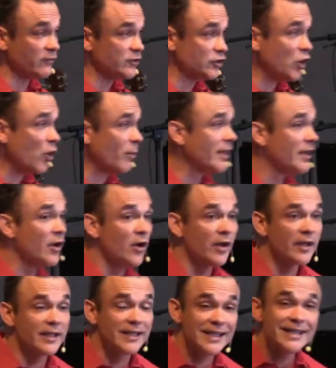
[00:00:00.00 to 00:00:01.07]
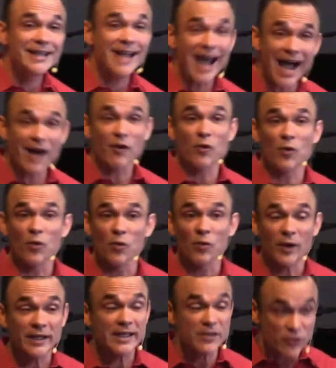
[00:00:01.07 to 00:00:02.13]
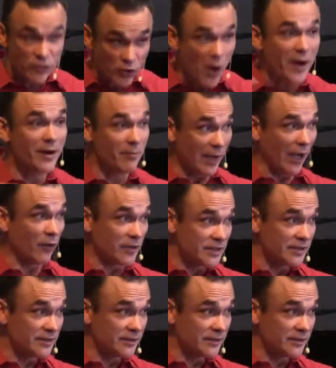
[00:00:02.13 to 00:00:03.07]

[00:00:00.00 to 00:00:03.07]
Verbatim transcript: job he got what he thought about.